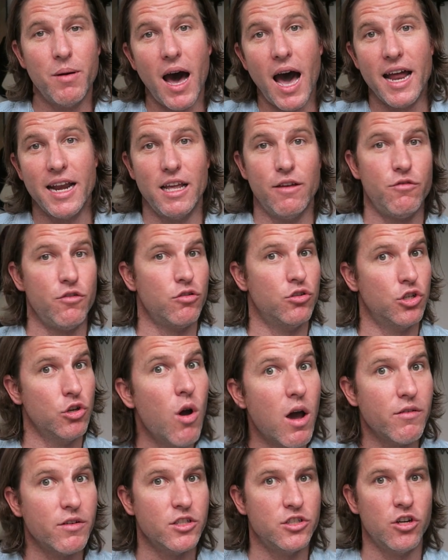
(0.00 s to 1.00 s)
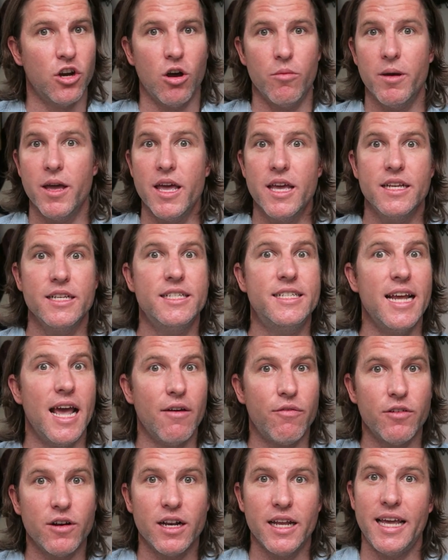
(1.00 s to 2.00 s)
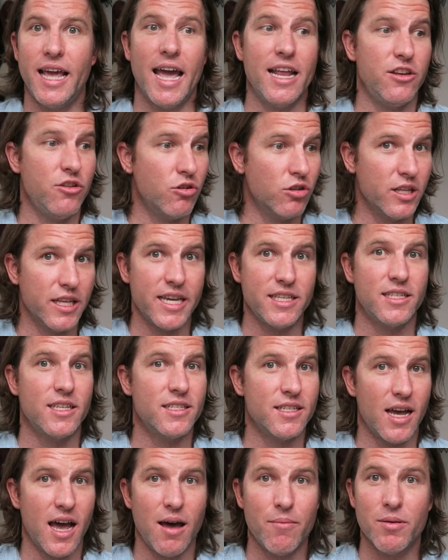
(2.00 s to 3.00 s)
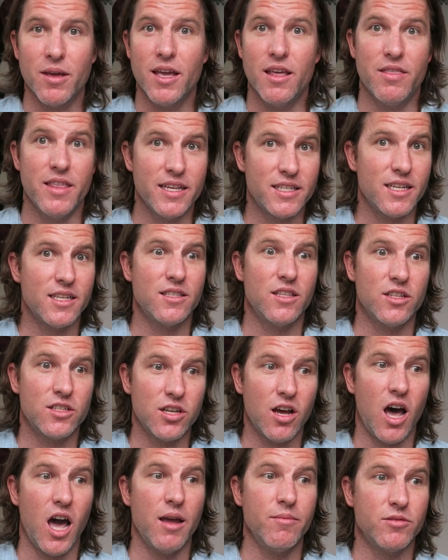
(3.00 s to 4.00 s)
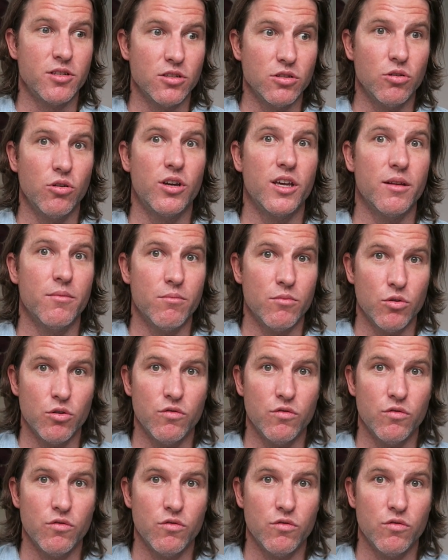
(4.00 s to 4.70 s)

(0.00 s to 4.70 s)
But if you do have a job, definitely, and your lease is up, this is the time to look at